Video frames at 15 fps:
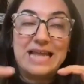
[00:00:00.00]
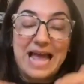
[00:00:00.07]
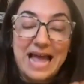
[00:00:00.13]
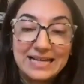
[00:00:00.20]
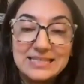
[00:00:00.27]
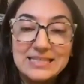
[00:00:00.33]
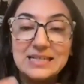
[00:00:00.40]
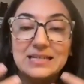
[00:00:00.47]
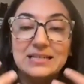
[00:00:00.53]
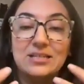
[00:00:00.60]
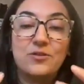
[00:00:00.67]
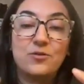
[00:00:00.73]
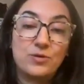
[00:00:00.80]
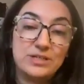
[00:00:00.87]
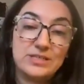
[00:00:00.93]
enacting in
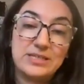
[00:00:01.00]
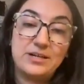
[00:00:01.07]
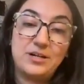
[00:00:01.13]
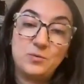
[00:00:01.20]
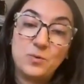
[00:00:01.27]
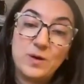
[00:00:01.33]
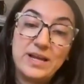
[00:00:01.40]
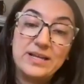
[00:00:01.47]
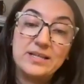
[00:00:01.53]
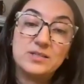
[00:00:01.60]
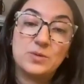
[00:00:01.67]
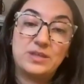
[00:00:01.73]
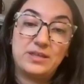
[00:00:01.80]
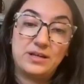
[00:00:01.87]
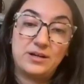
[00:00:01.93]
authoritarian
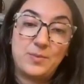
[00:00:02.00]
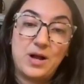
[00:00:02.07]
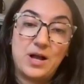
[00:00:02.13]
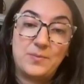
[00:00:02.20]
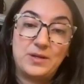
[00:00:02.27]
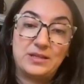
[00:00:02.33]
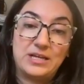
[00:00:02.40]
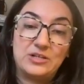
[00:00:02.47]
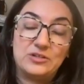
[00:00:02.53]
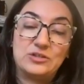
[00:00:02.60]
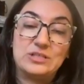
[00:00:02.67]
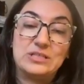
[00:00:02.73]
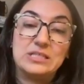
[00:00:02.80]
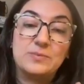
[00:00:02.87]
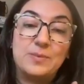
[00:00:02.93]
ways with their
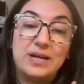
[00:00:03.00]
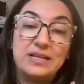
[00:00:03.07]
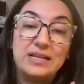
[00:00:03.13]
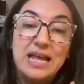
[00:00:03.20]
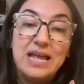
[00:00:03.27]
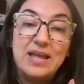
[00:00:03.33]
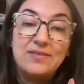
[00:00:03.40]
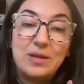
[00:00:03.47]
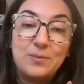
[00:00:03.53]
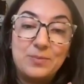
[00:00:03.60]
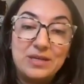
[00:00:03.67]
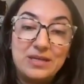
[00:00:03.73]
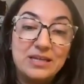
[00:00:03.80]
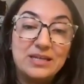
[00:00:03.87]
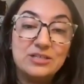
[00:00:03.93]
populations, but they
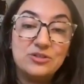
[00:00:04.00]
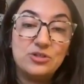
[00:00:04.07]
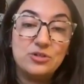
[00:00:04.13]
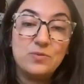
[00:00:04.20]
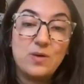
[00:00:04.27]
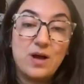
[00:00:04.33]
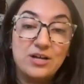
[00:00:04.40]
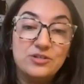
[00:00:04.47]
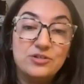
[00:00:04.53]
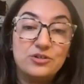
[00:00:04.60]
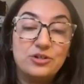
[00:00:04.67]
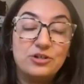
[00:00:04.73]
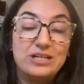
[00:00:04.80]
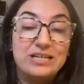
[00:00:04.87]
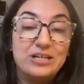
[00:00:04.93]
begin to,
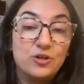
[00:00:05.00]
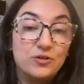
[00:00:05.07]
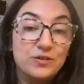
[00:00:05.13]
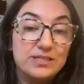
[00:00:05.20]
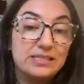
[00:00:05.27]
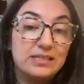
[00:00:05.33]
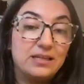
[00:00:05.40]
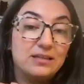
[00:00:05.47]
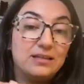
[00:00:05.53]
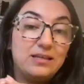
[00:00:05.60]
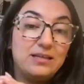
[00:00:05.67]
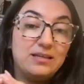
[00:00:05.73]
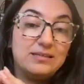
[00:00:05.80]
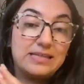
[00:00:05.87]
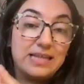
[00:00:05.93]
under
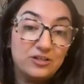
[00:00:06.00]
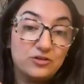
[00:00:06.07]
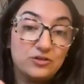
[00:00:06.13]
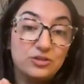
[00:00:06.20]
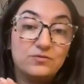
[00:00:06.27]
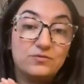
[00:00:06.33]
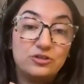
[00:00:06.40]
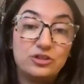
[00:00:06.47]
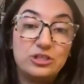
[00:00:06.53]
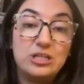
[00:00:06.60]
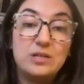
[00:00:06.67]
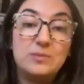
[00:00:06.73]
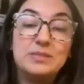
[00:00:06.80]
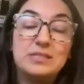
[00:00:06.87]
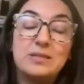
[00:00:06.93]
increasingly sanctioned
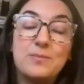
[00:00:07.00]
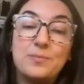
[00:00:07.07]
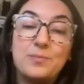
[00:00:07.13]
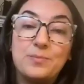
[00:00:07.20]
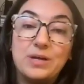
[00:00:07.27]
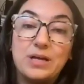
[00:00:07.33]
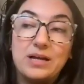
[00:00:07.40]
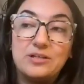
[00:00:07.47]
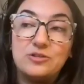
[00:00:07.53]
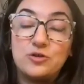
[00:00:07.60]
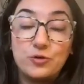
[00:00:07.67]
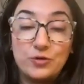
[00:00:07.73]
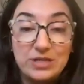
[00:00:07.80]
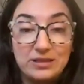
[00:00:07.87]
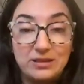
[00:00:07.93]
regimes,
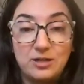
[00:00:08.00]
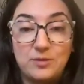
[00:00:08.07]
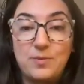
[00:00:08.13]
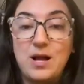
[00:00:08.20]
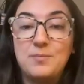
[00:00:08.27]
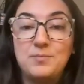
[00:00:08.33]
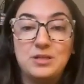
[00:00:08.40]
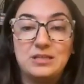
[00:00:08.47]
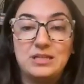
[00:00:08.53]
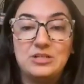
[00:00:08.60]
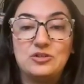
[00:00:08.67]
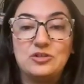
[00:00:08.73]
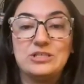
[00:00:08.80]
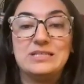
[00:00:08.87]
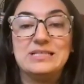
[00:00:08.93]
treat their
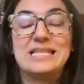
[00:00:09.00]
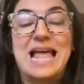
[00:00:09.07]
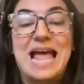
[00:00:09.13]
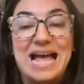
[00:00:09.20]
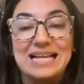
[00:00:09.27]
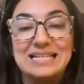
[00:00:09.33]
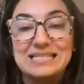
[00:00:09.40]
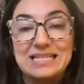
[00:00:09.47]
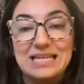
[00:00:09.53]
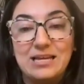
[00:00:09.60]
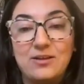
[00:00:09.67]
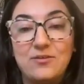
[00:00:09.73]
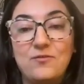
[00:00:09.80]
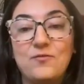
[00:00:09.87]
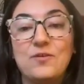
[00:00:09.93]
populations as
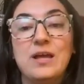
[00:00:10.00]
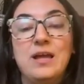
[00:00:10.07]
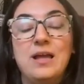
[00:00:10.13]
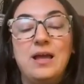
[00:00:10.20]
if